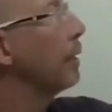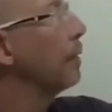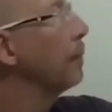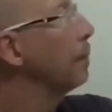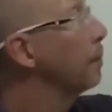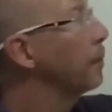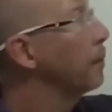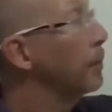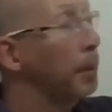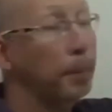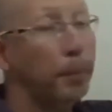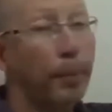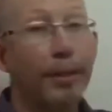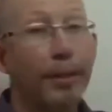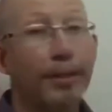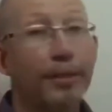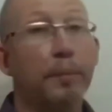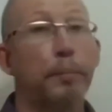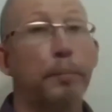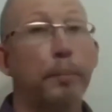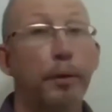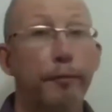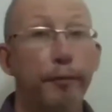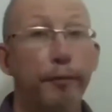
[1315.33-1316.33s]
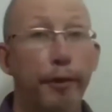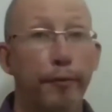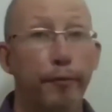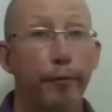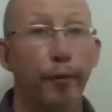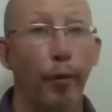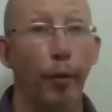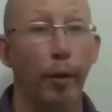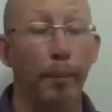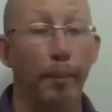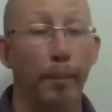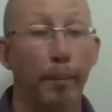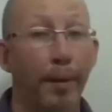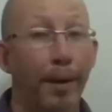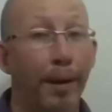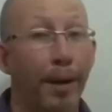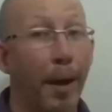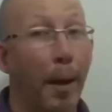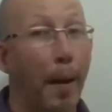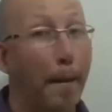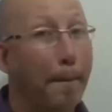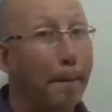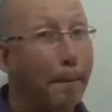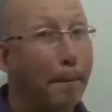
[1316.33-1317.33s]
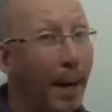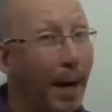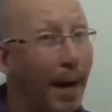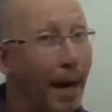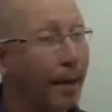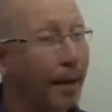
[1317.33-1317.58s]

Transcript: present perfect form. But